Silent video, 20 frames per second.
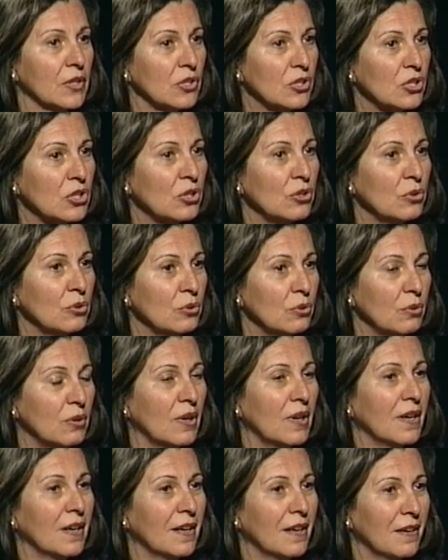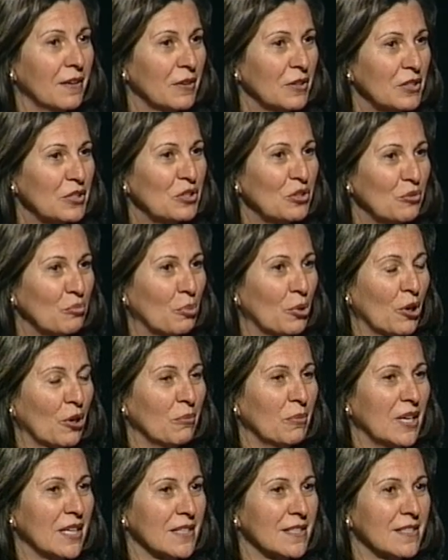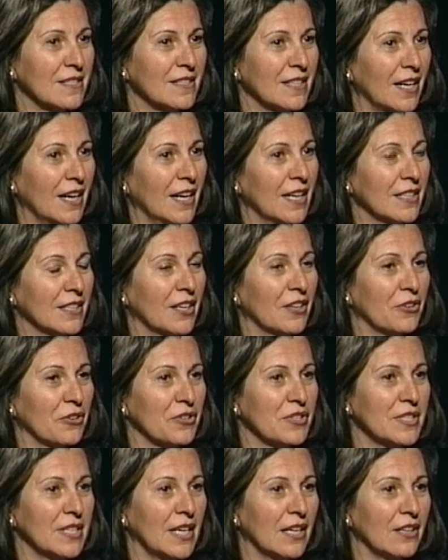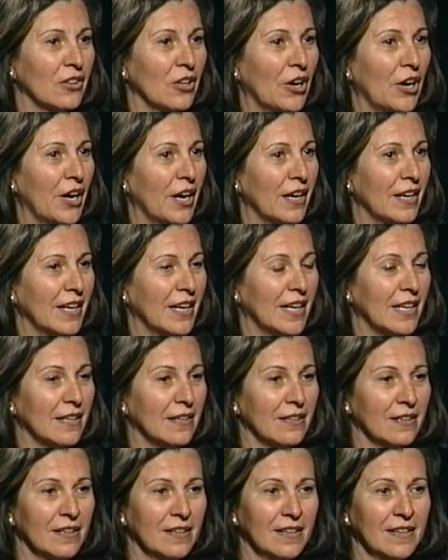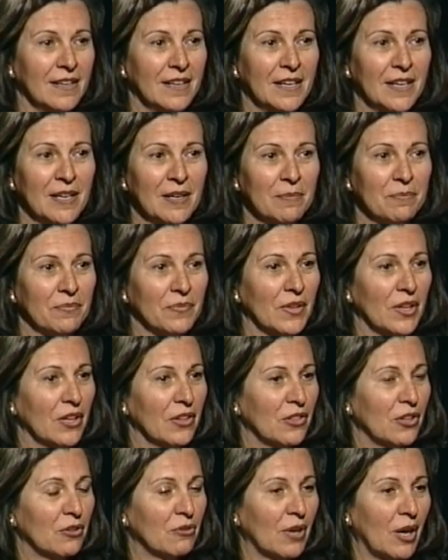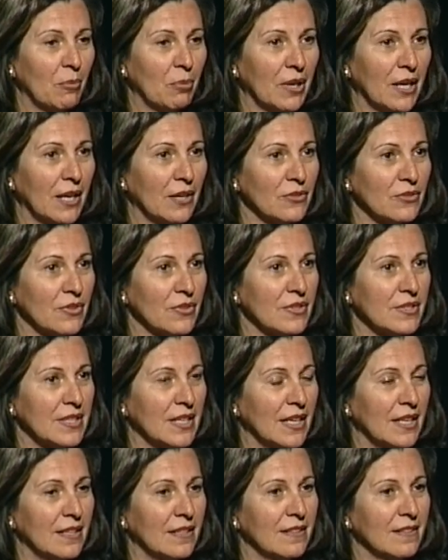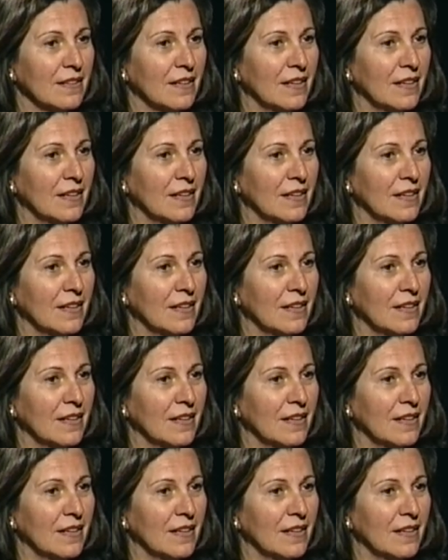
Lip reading: two permits to hunt under state law. And the Tribal Council said,